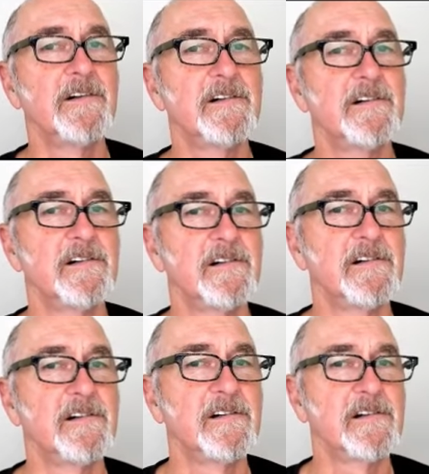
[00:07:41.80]

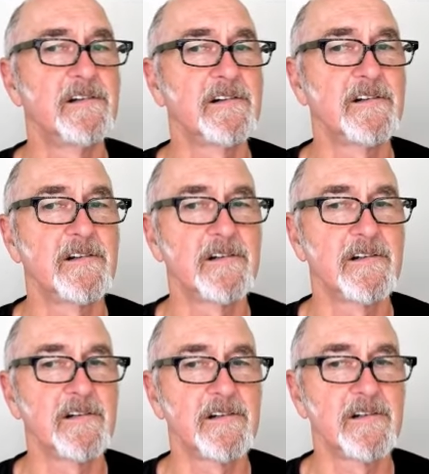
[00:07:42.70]

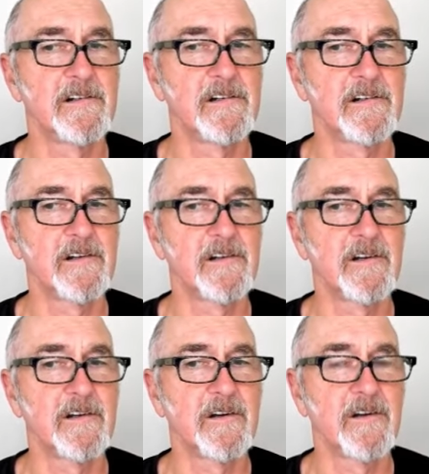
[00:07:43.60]

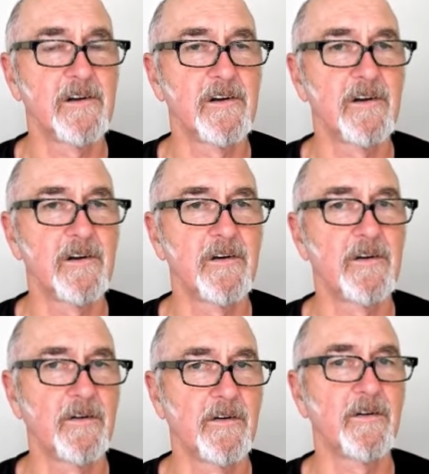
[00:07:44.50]

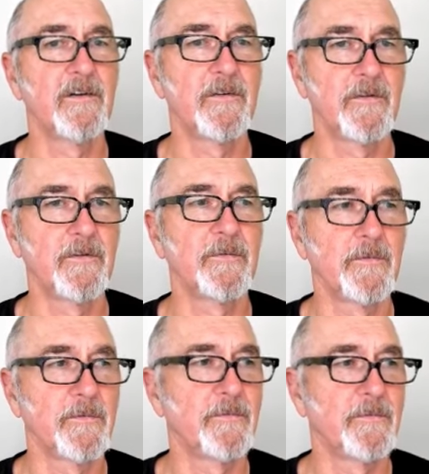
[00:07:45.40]

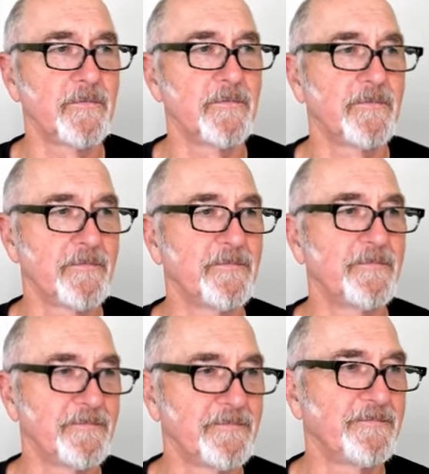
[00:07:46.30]

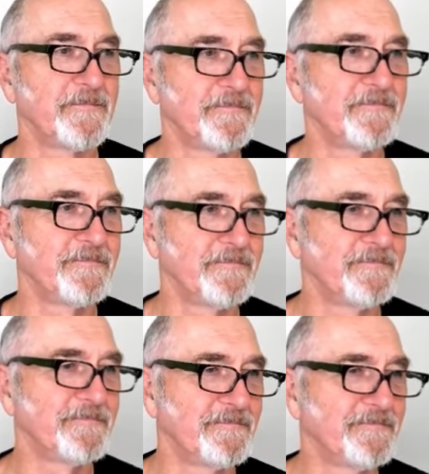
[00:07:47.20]

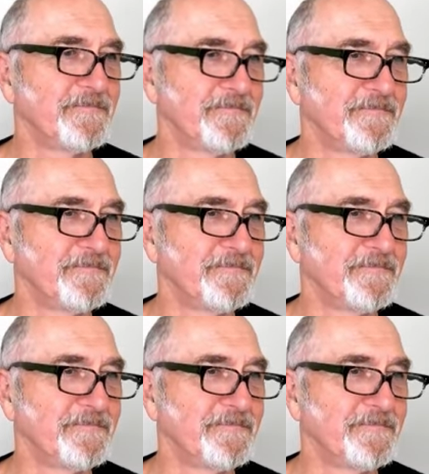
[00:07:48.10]
The person shown says nothing.